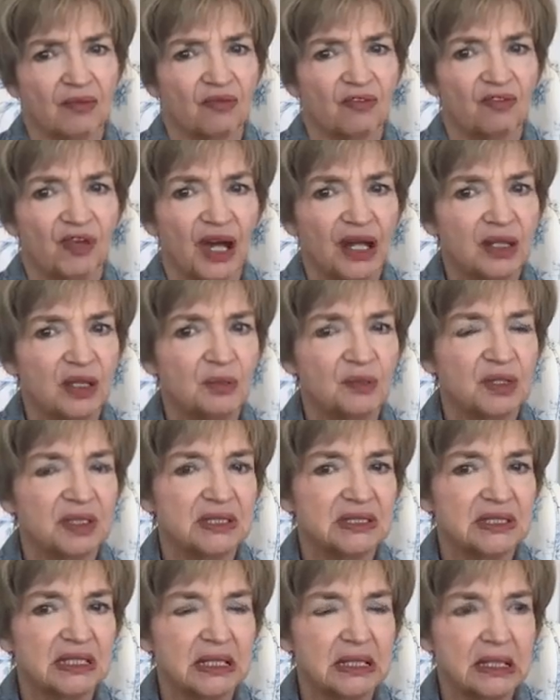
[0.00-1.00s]
Vitamin
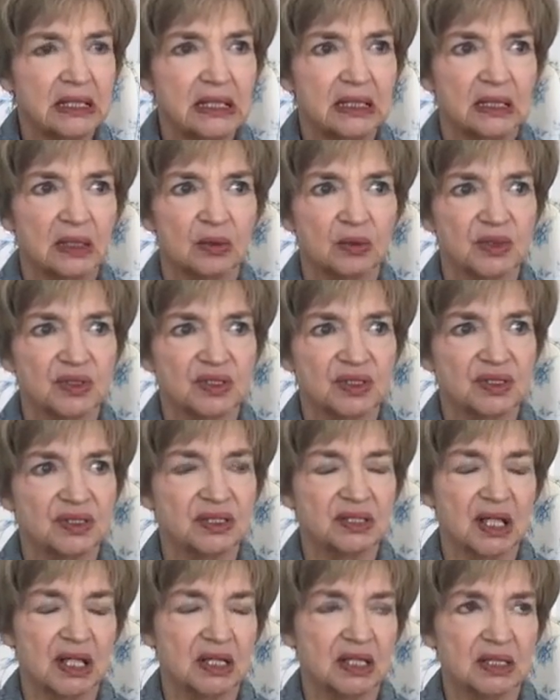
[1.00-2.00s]
D, there was a
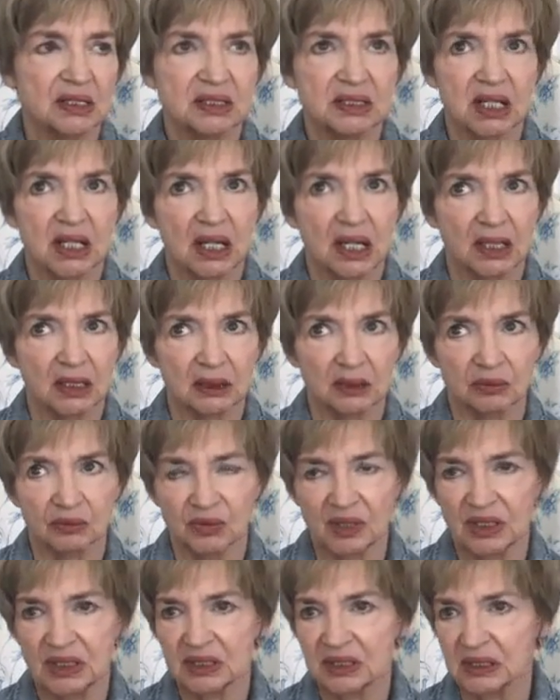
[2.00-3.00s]
study done
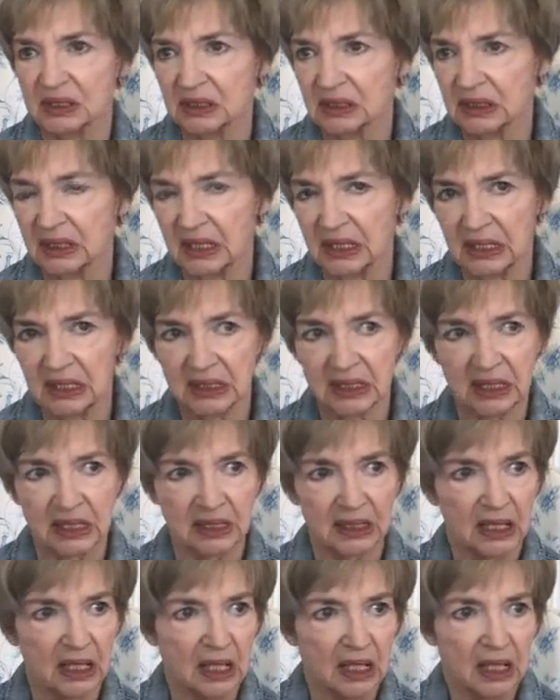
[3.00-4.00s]
recently
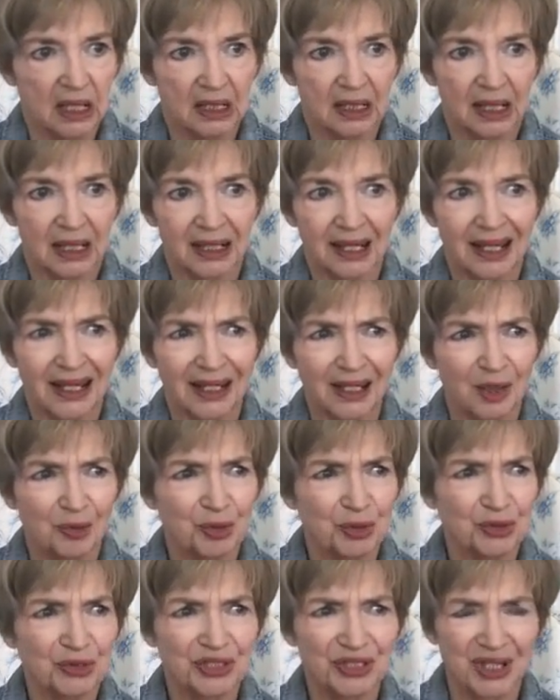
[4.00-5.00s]
that like
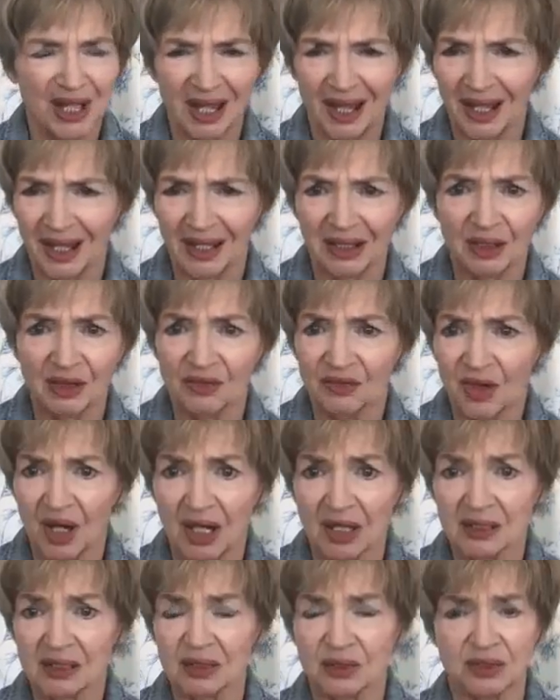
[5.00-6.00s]
80% of
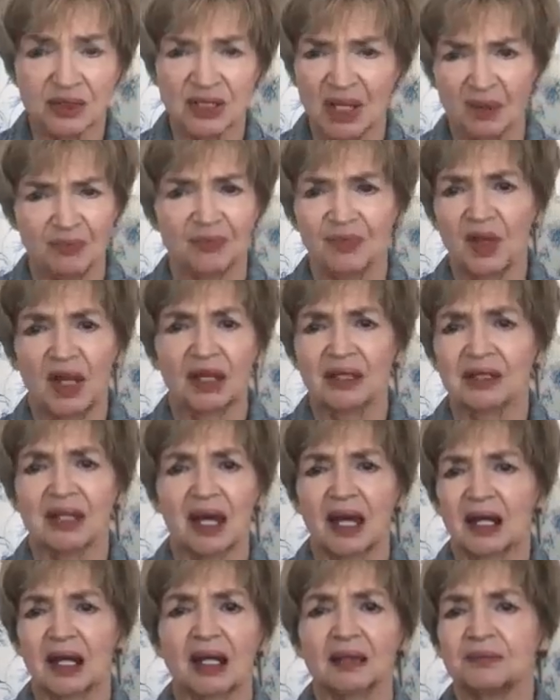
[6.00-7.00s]
us, or something like
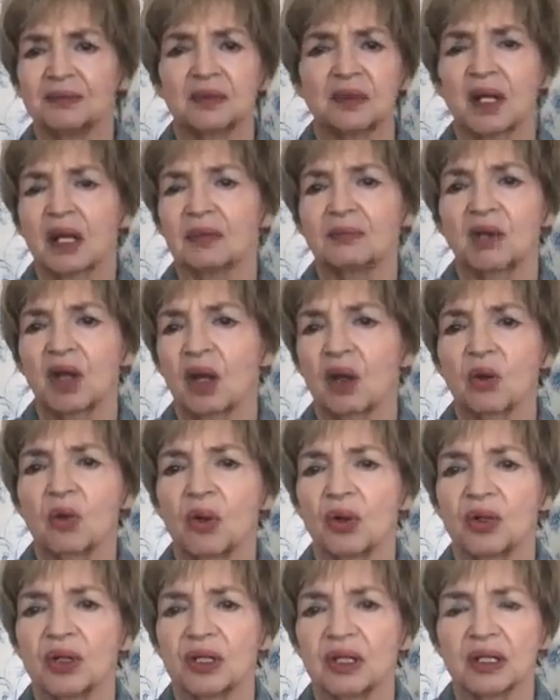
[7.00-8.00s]
that, I'm not
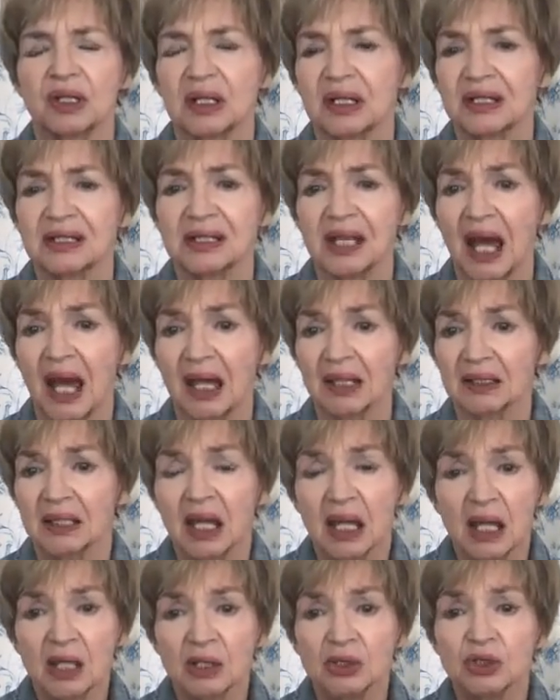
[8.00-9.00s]
quoting it exact,
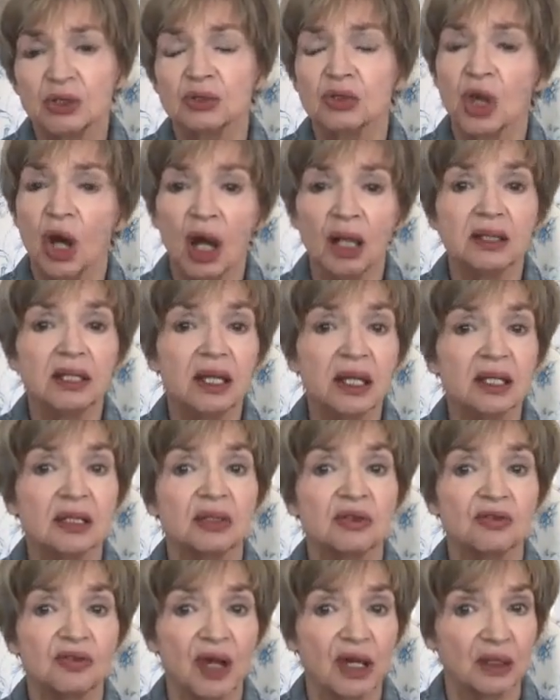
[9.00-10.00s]
do not get the
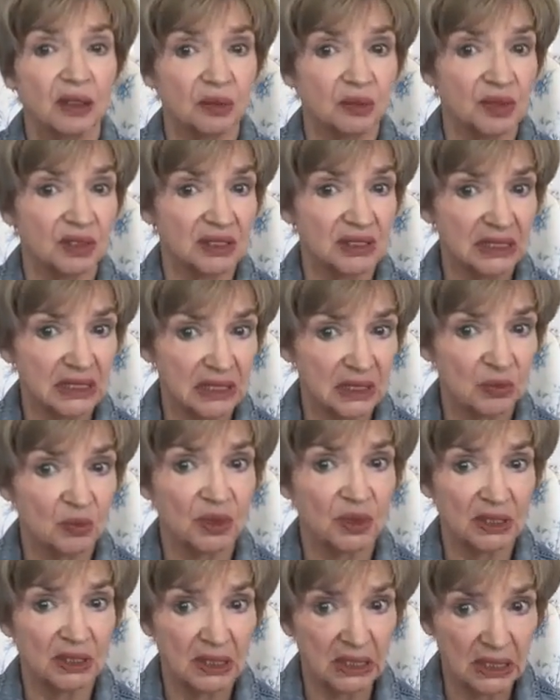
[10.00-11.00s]
vitamin D
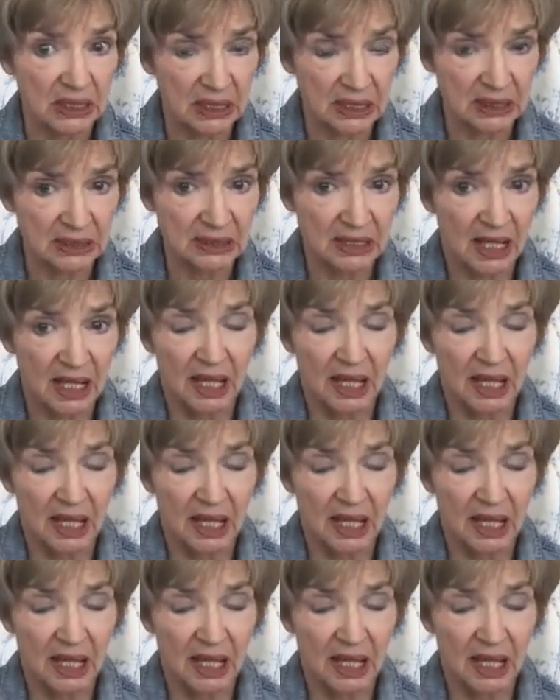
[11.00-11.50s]
we need.